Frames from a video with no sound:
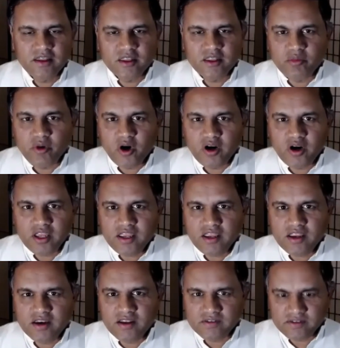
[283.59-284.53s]
The
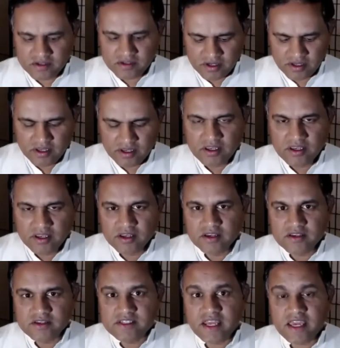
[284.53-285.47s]
body doesn't
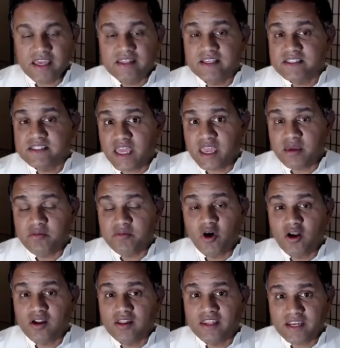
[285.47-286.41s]
stay the same
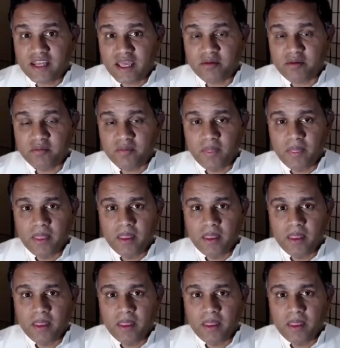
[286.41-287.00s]
all the time.